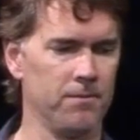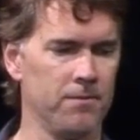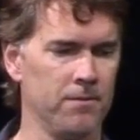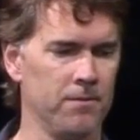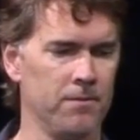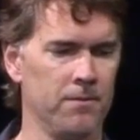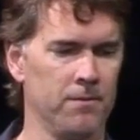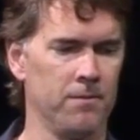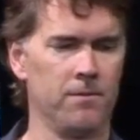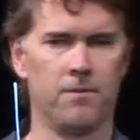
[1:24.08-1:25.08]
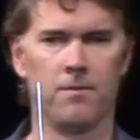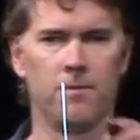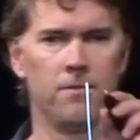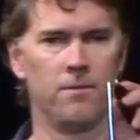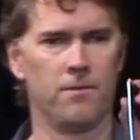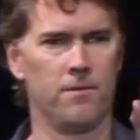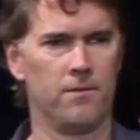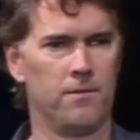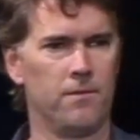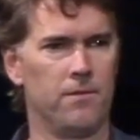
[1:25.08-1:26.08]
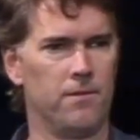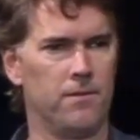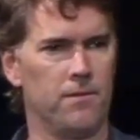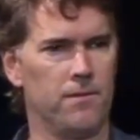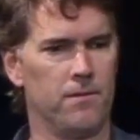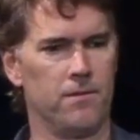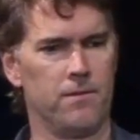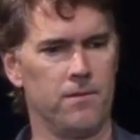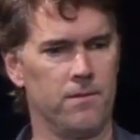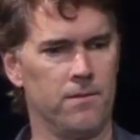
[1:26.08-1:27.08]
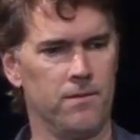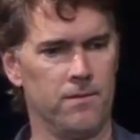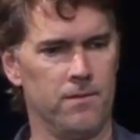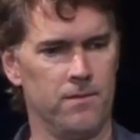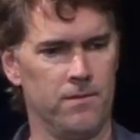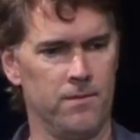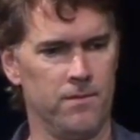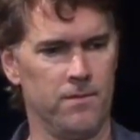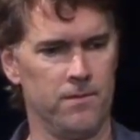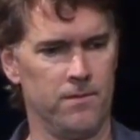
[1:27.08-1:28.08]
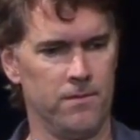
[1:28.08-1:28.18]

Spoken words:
[no speech]